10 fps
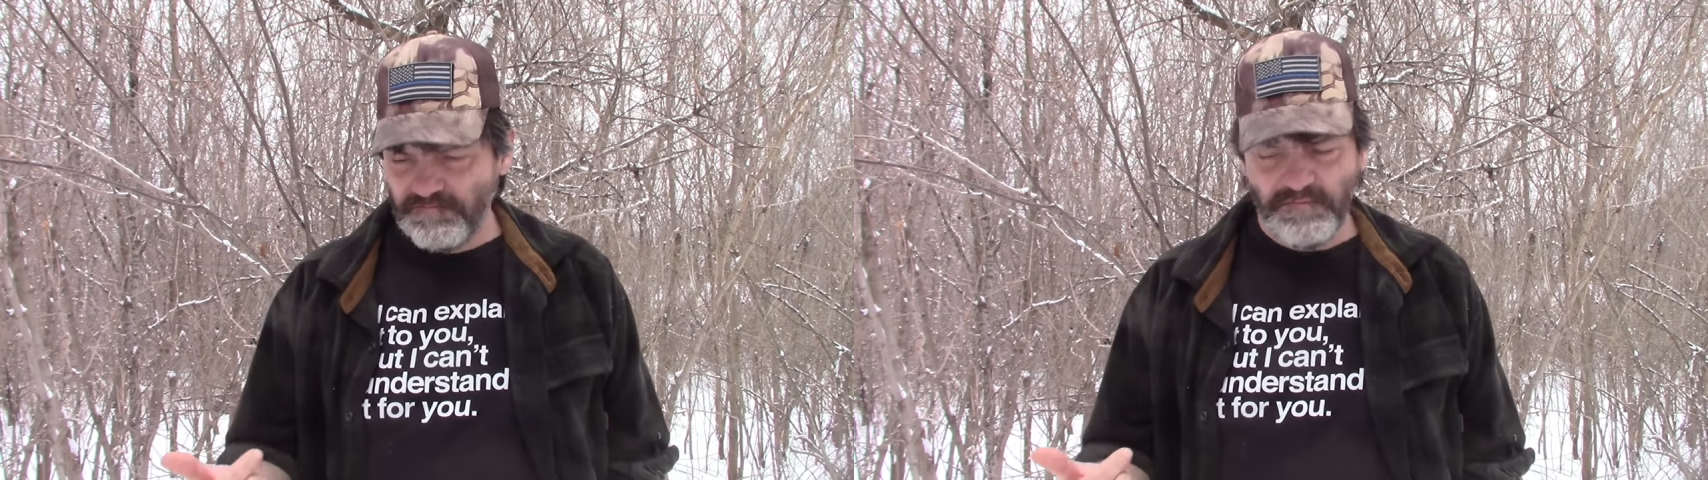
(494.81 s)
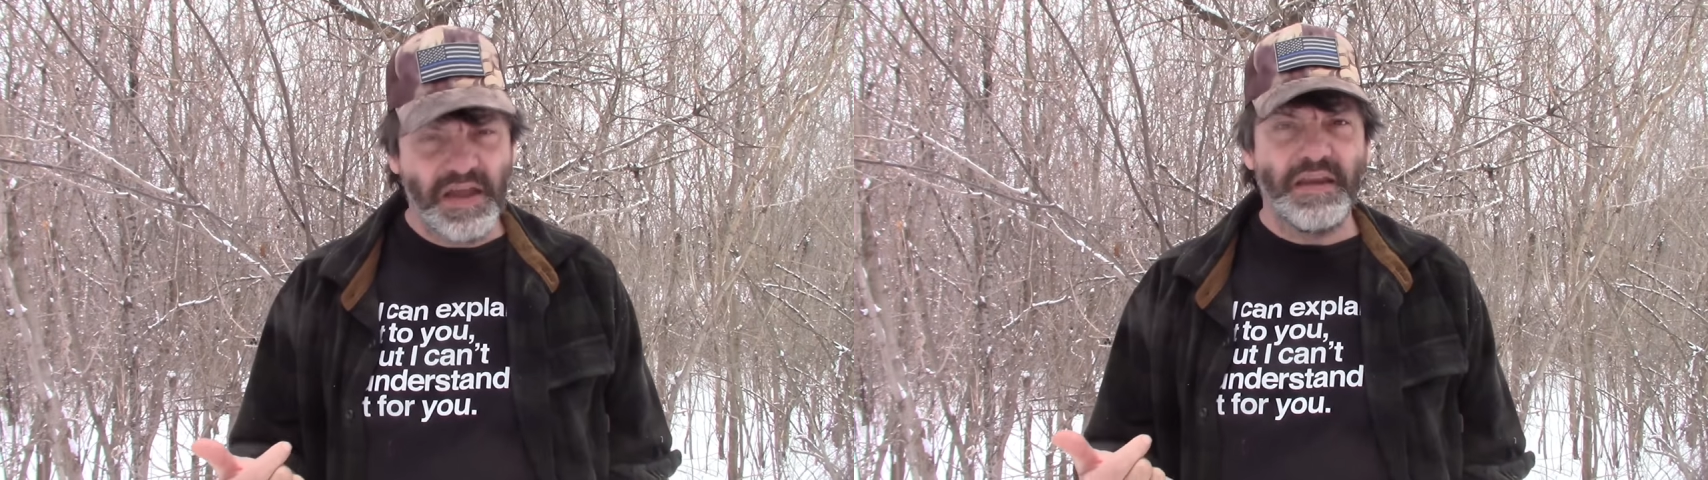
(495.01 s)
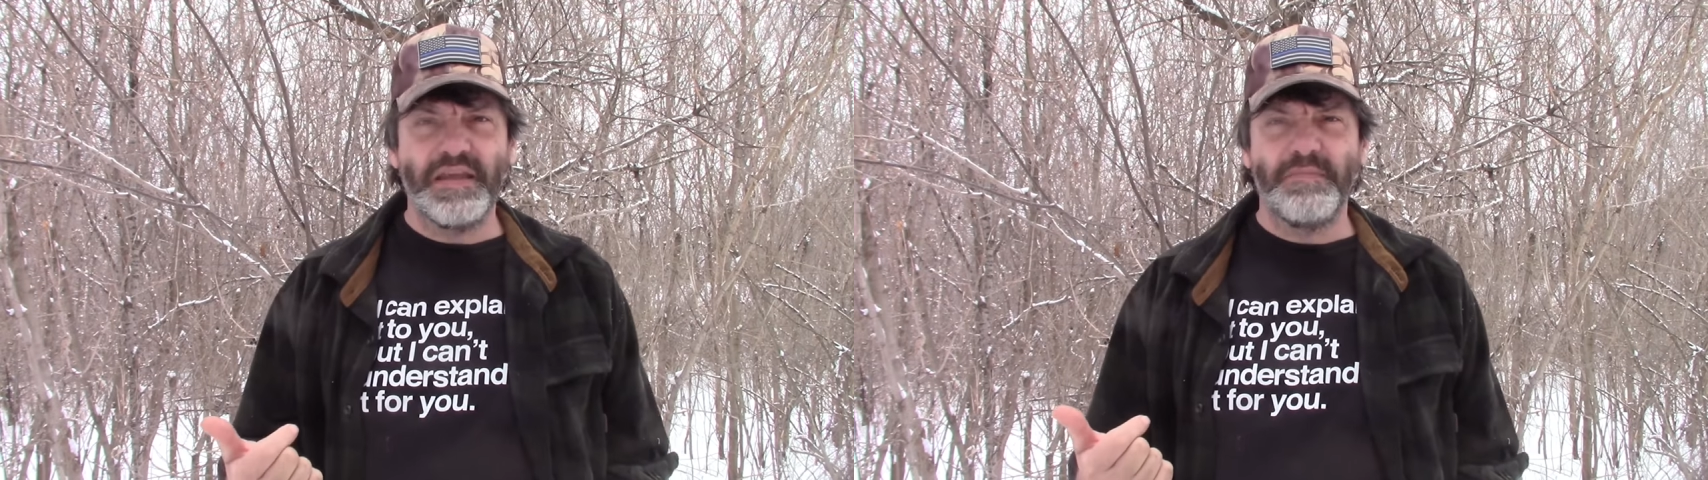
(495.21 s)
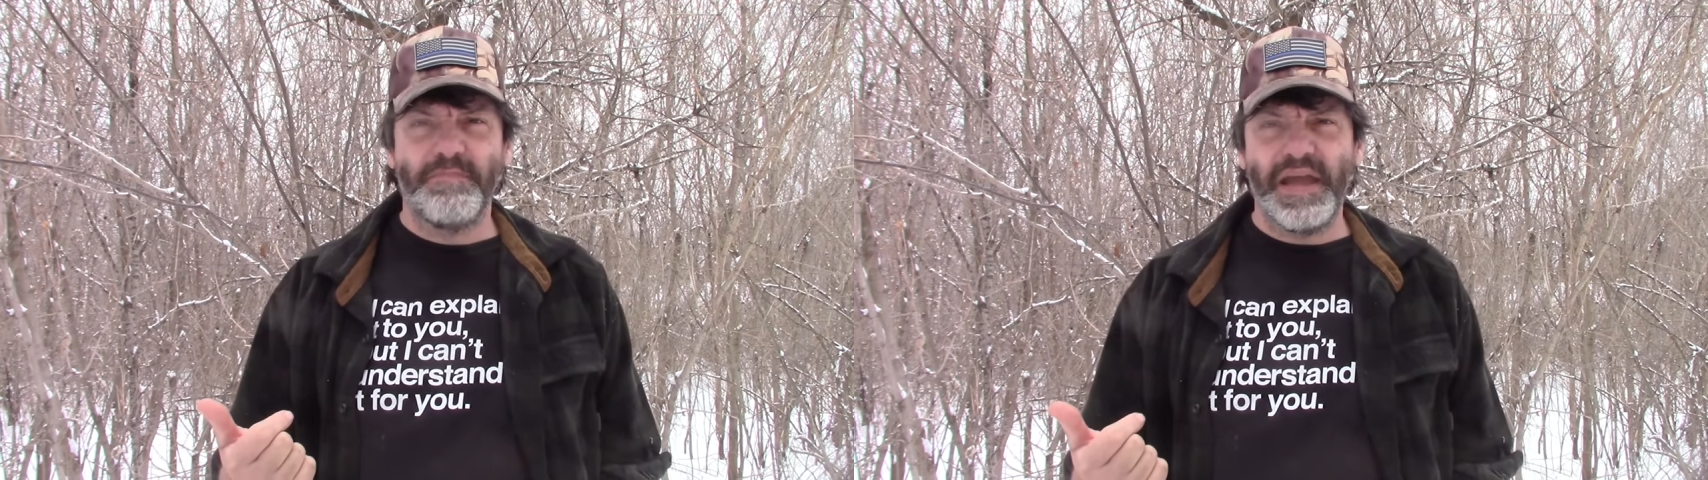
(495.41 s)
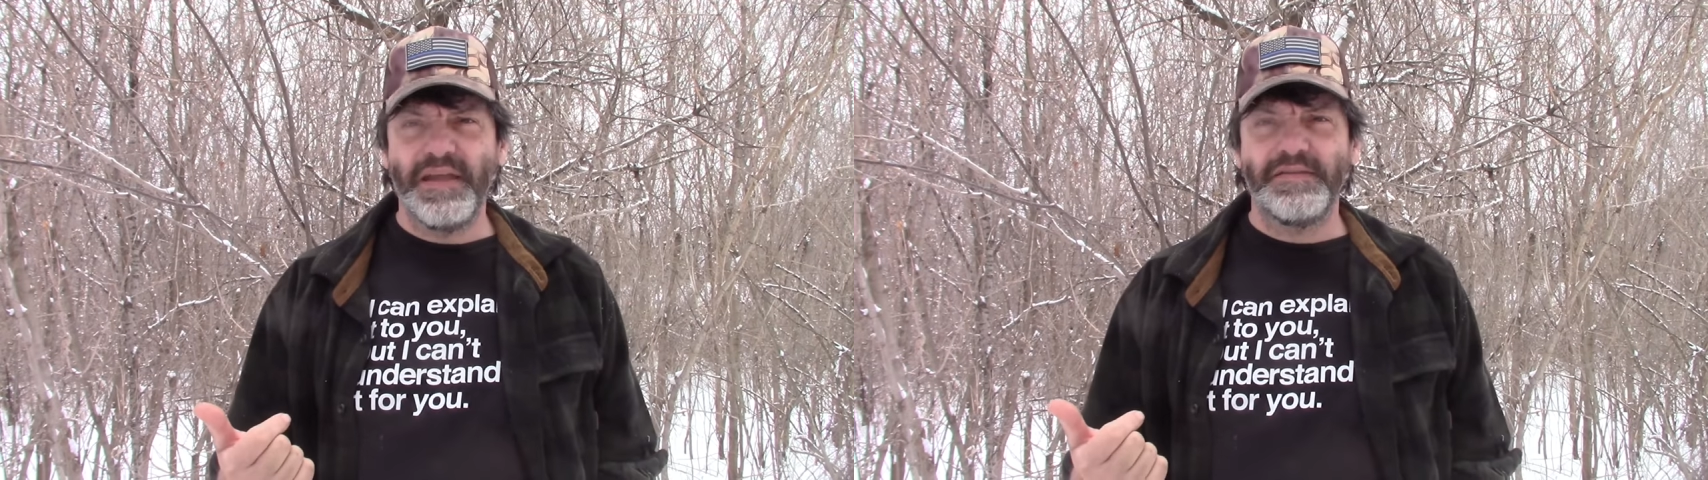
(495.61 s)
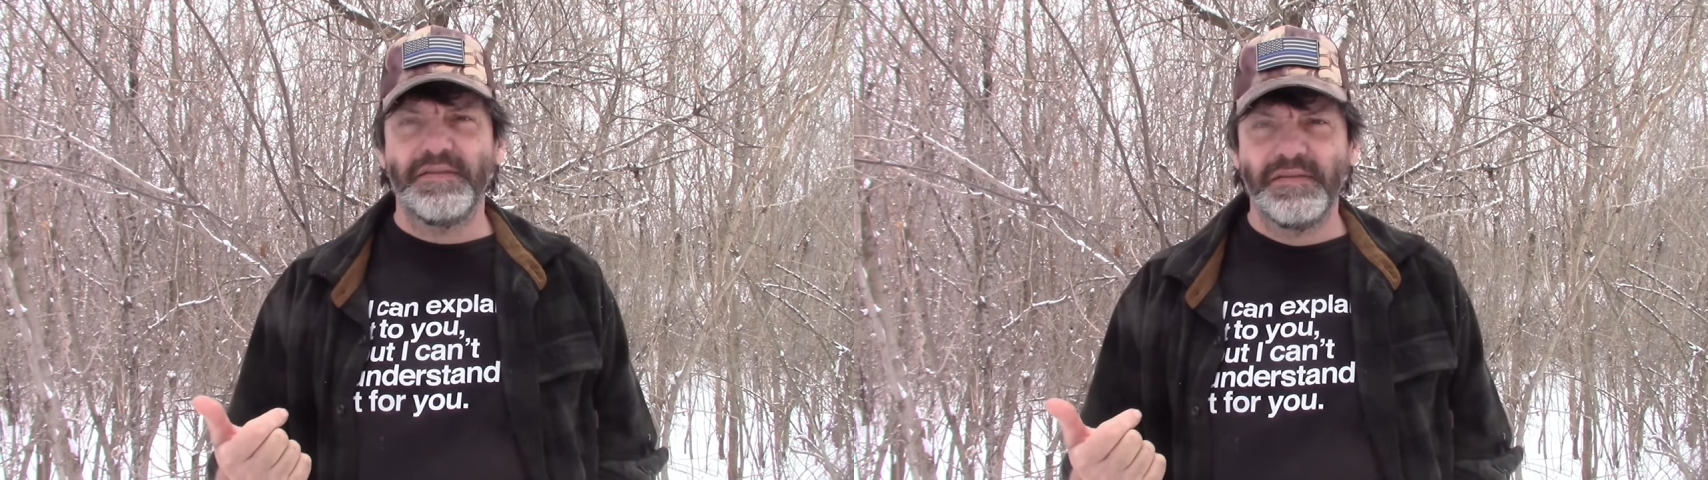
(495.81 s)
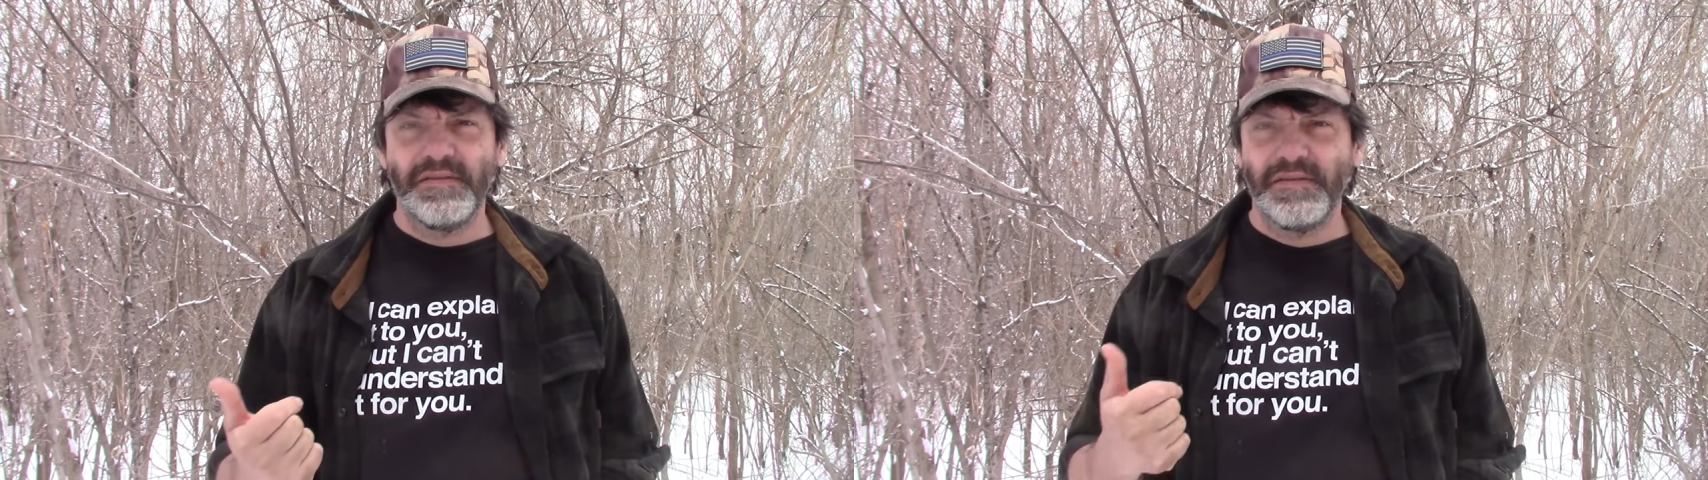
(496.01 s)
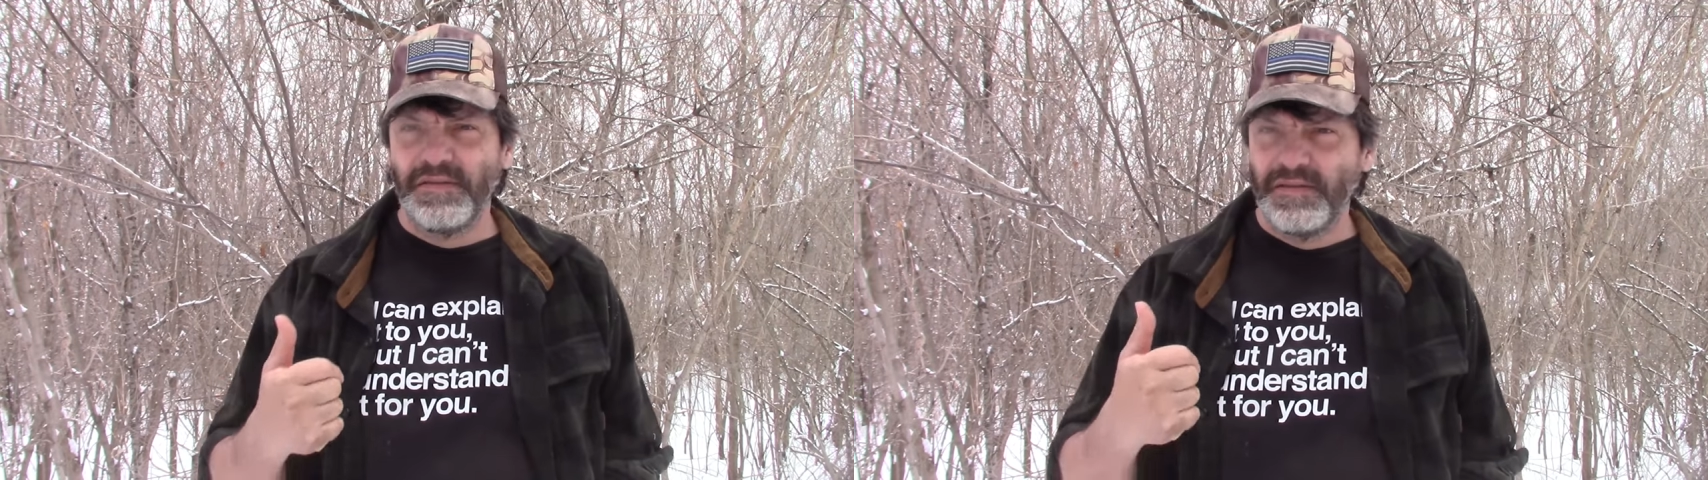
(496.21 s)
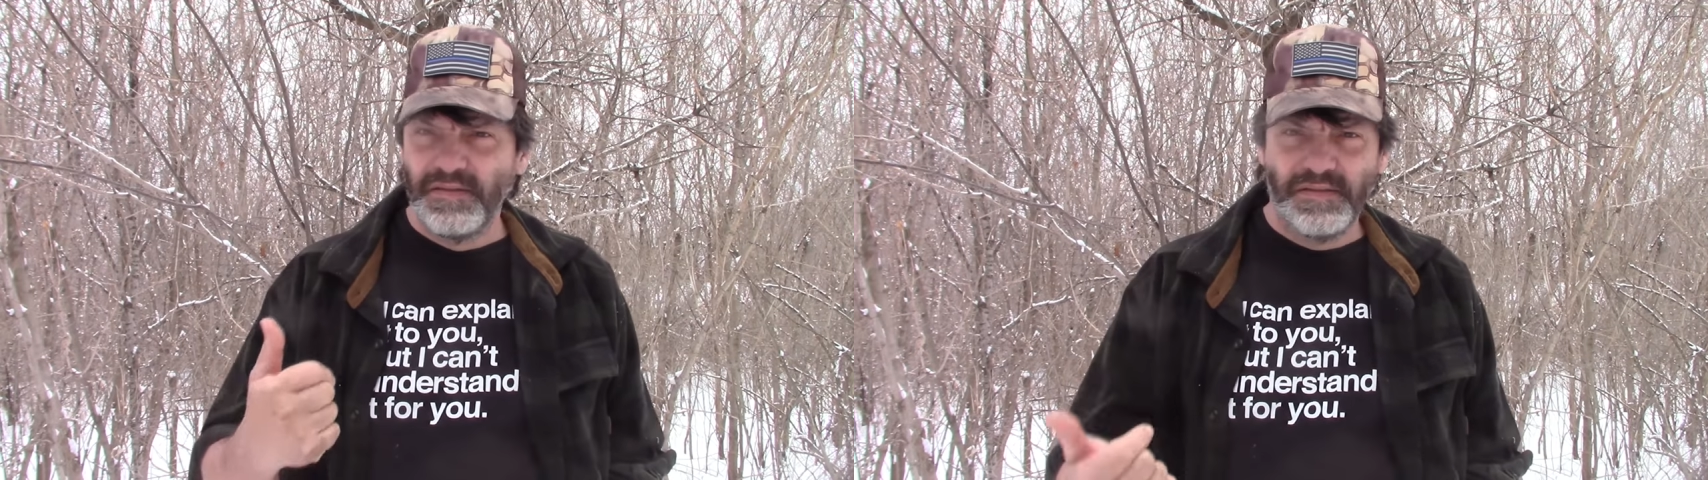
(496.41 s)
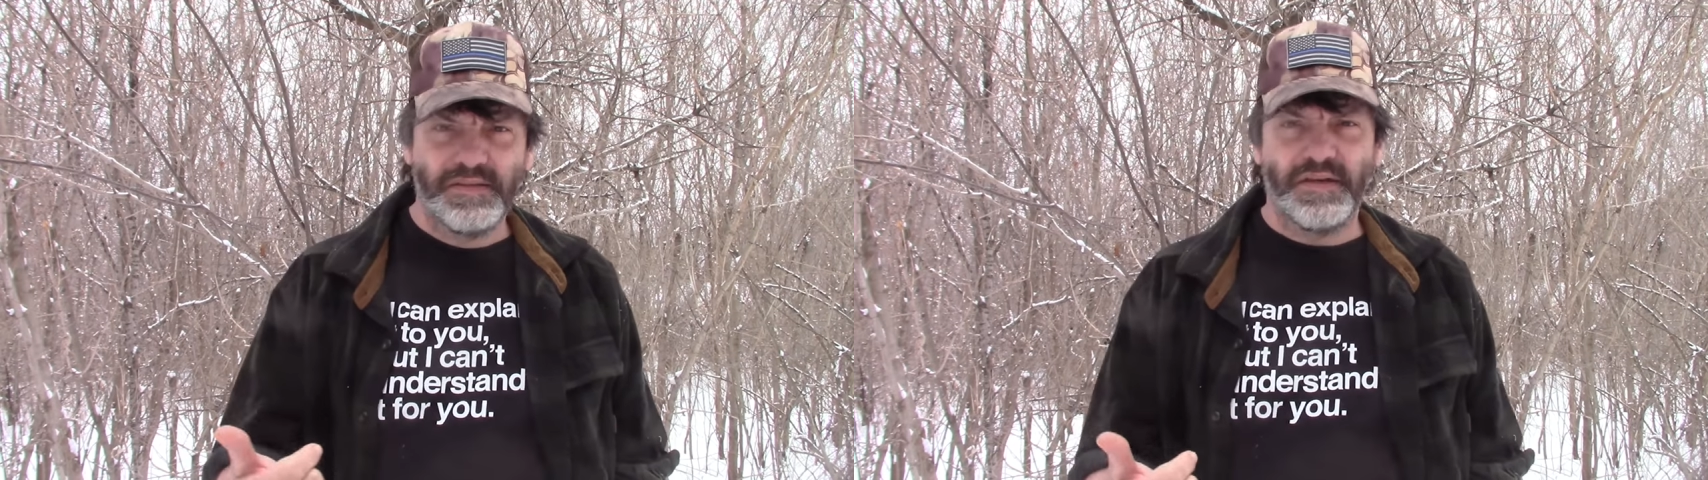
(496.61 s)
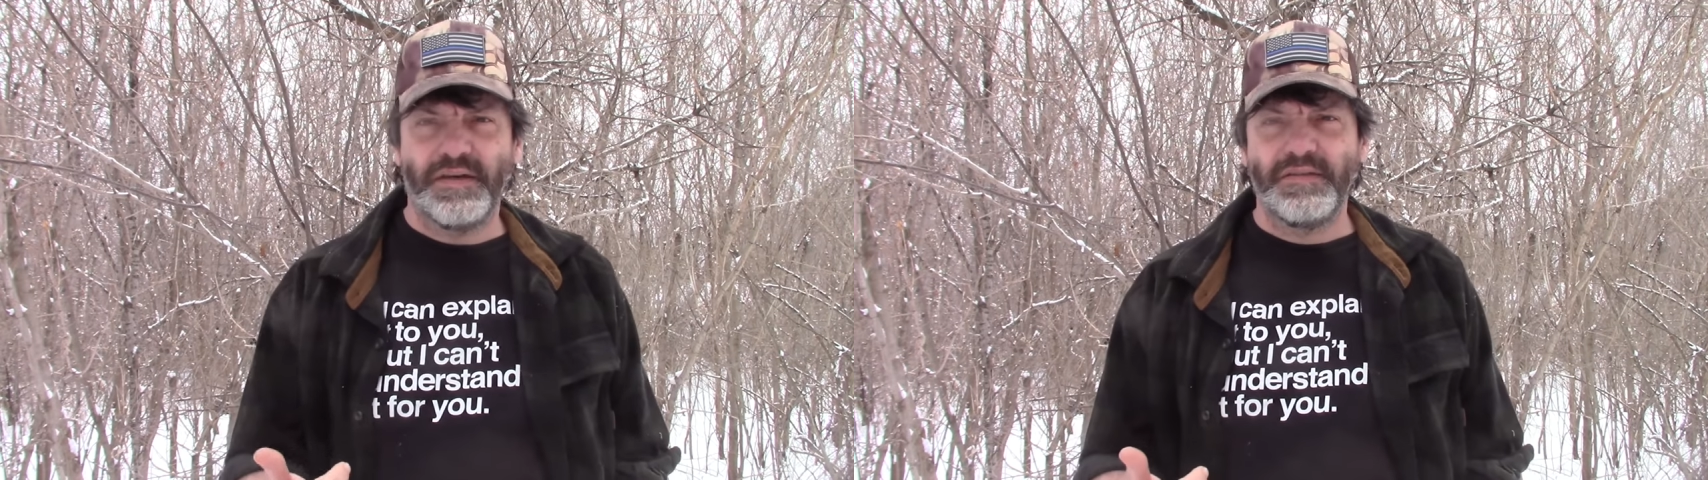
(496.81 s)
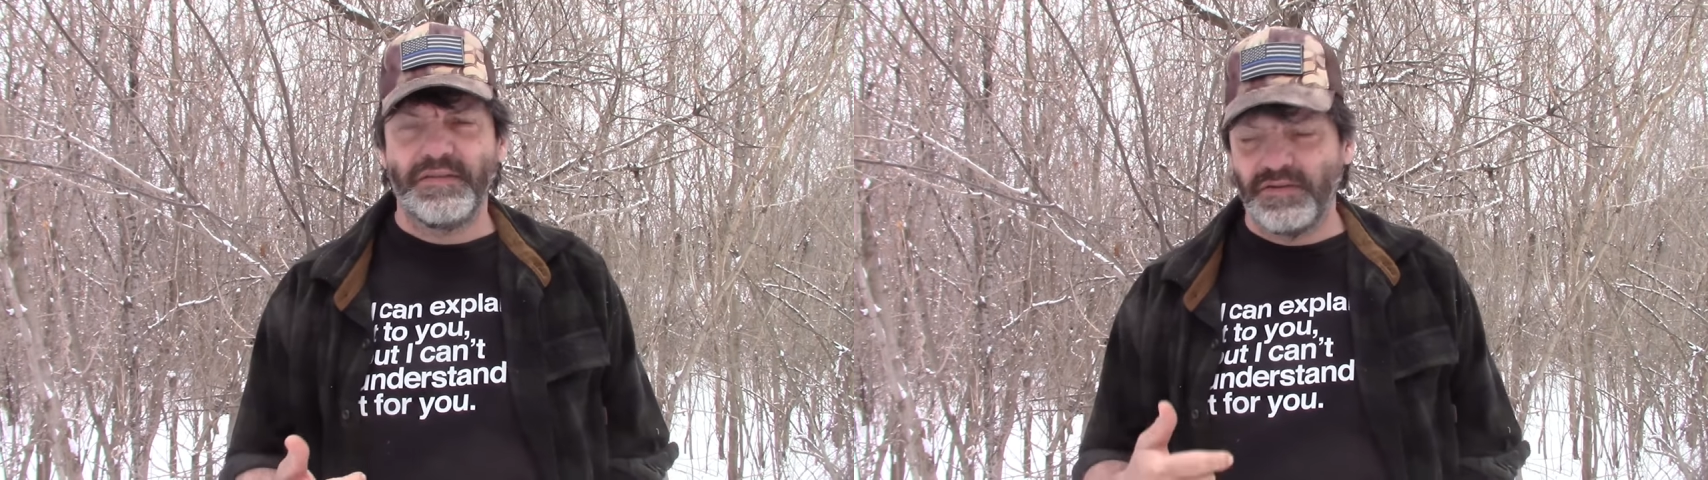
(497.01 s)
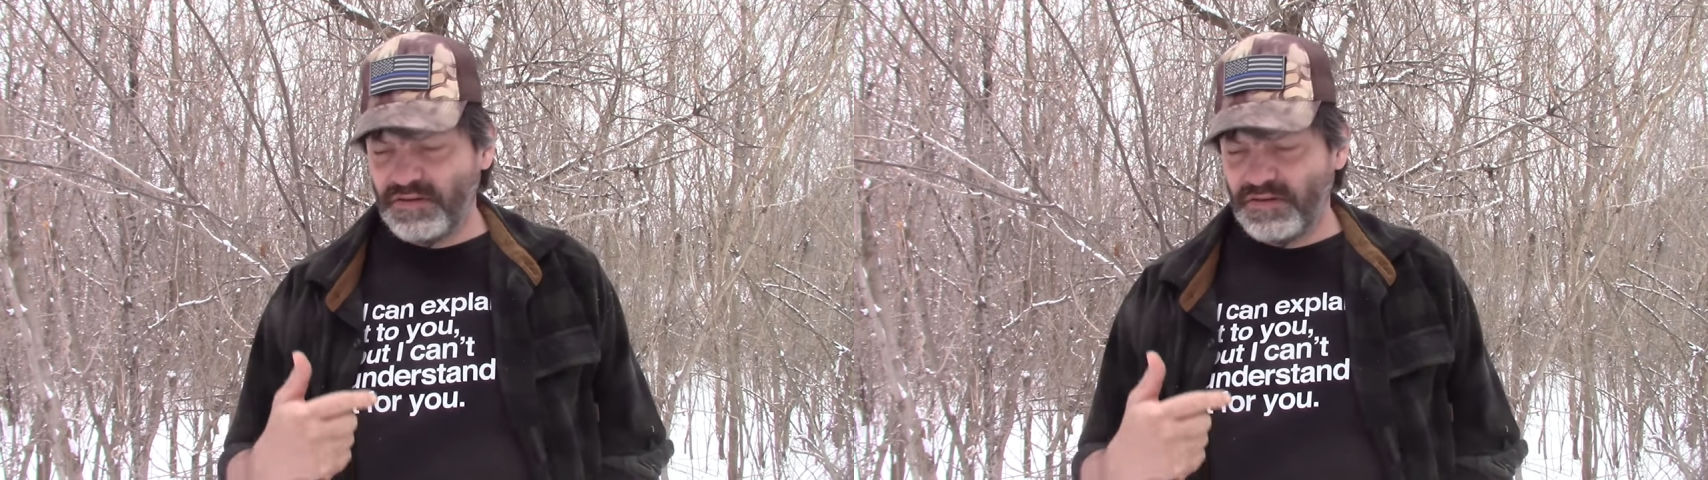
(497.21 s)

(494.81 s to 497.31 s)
may need bait to hunt.